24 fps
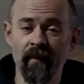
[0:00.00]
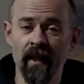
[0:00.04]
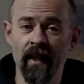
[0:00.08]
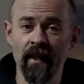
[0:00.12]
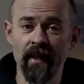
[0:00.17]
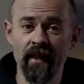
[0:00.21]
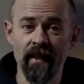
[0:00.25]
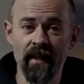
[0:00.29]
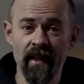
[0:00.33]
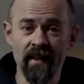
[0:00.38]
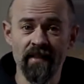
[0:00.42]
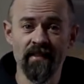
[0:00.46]

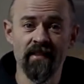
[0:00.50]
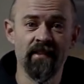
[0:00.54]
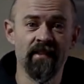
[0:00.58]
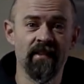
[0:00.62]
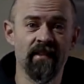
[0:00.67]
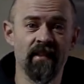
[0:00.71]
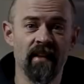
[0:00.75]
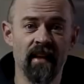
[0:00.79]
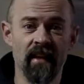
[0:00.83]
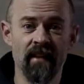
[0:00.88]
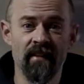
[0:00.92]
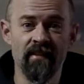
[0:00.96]

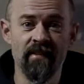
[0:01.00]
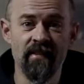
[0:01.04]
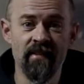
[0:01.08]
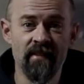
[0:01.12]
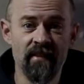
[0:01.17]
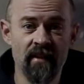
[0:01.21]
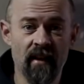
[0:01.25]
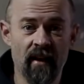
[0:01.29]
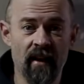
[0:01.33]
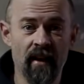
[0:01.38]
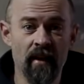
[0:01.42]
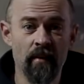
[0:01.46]
Yes, it's
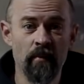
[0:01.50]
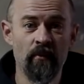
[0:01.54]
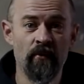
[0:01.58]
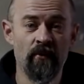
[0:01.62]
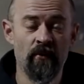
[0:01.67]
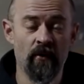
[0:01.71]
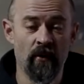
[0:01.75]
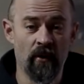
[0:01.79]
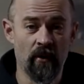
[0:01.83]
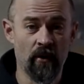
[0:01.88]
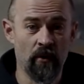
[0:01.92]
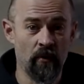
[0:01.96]
time
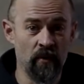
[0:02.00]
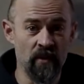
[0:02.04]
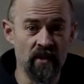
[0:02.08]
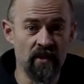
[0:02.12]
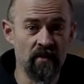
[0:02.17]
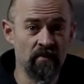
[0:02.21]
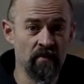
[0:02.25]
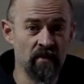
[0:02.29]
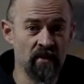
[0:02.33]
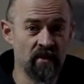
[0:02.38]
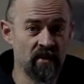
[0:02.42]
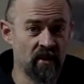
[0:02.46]
for
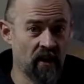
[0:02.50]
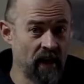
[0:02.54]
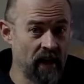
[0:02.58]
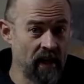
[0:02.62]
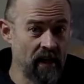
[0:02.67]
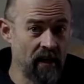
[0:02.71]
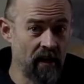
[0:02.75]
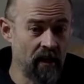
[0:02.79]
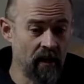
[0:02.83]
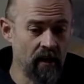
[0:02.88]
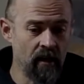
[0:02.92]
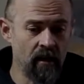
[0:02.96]
Christmas
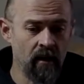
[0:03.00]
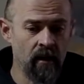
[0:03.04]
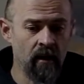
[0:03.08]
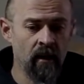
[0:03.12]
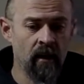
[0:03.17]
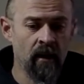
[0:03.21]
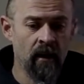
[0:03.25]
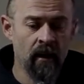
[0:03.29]
cleaning,